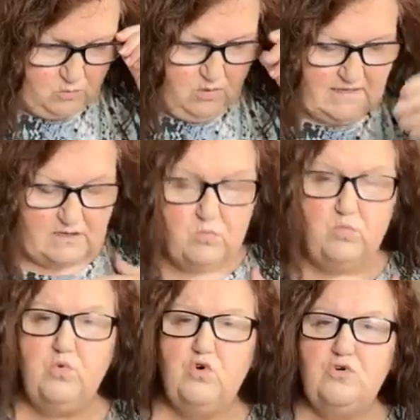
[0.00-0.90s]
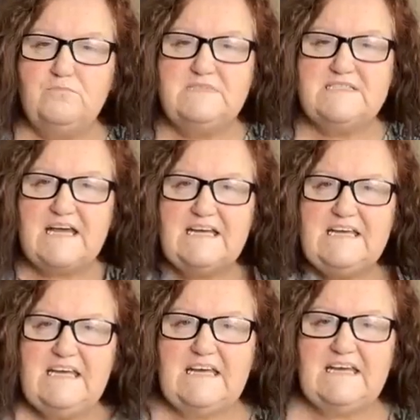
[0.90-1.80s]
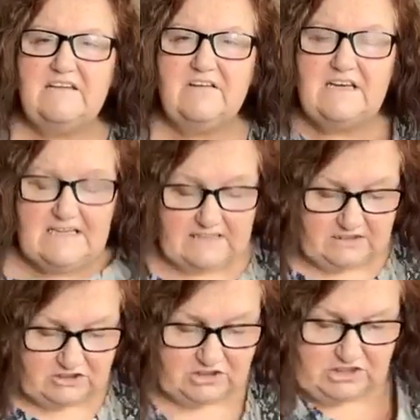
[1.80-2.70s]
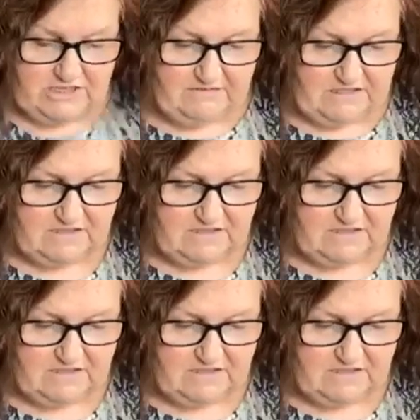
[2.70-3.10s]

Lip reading: It's quite a warm day here in Lincolnshire.